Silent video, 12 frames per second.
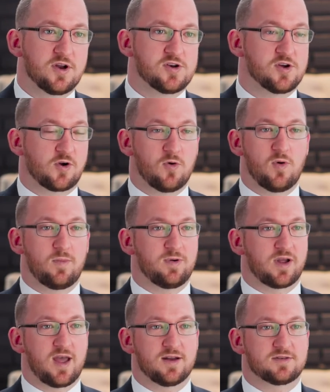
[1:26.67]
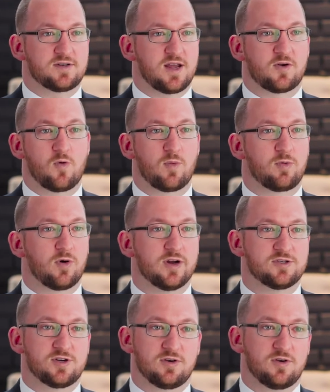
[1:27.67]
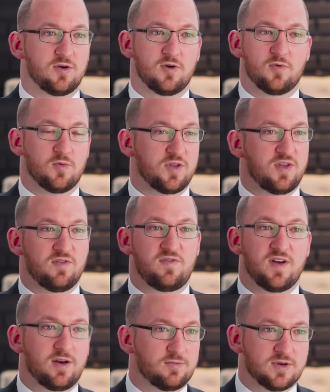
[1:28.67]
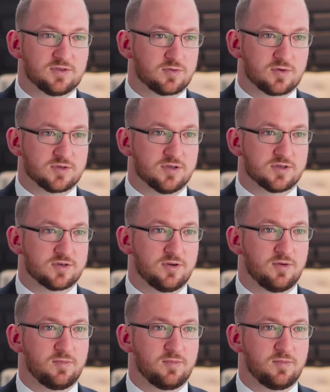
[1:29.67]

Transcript: to go up against a corporation with infinite resources,